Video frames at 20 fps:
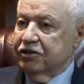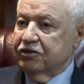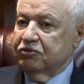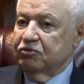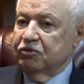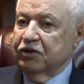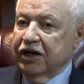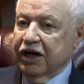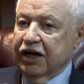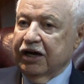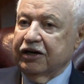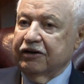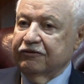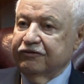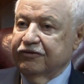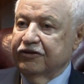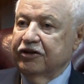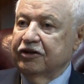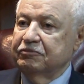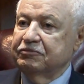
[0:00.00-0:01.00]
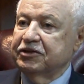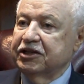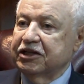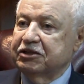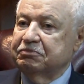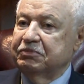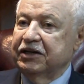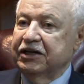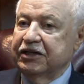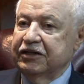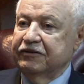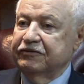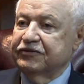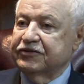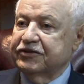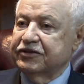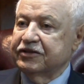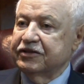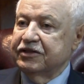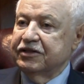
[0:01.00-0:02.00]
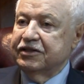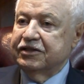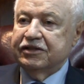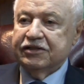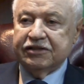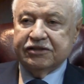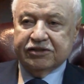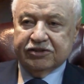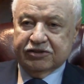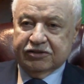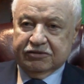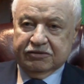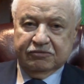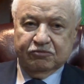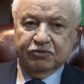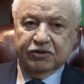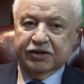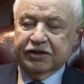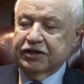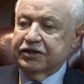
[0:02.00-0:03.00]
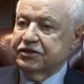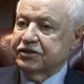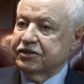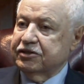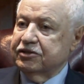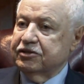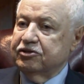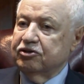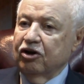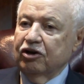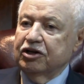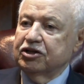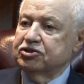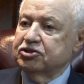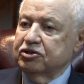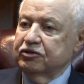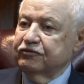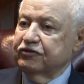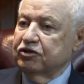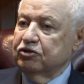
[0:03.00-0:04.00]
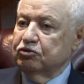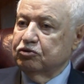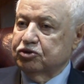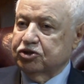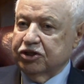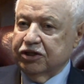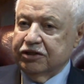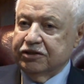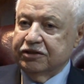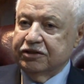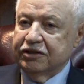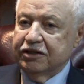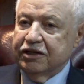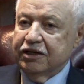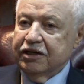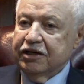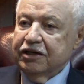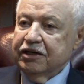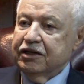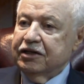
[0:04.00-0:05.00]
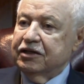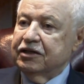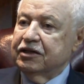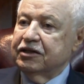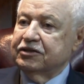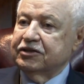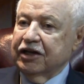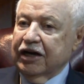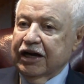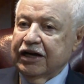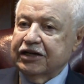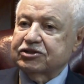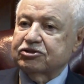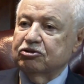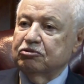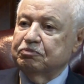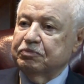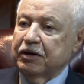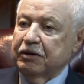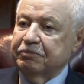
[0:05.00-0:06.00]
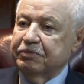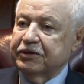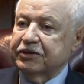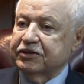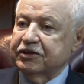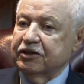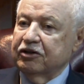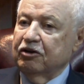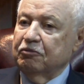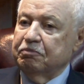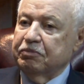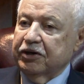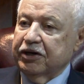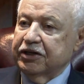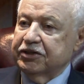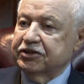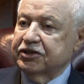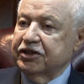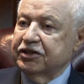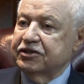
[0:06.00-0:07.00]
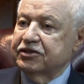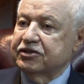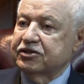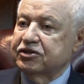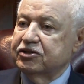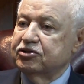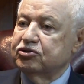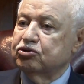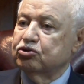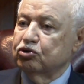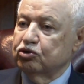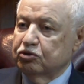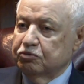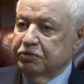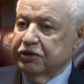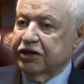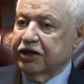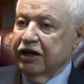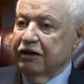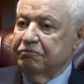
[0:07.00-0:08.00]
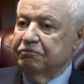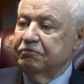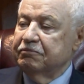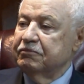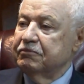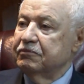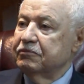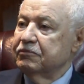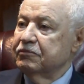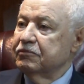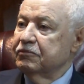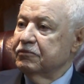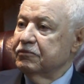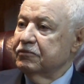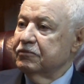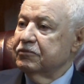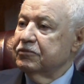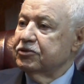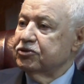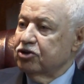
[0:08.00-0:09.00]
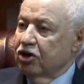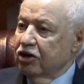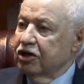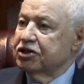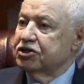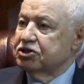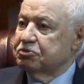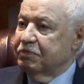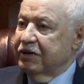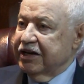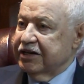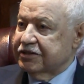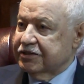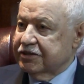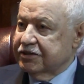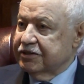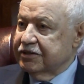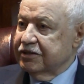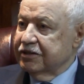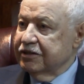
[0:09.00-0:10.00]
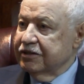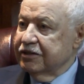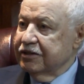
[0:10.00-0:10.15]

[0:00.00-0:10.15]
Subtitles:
We are a firm that believes with this knowledge revolution, intellectual property operations should become knowledge-based.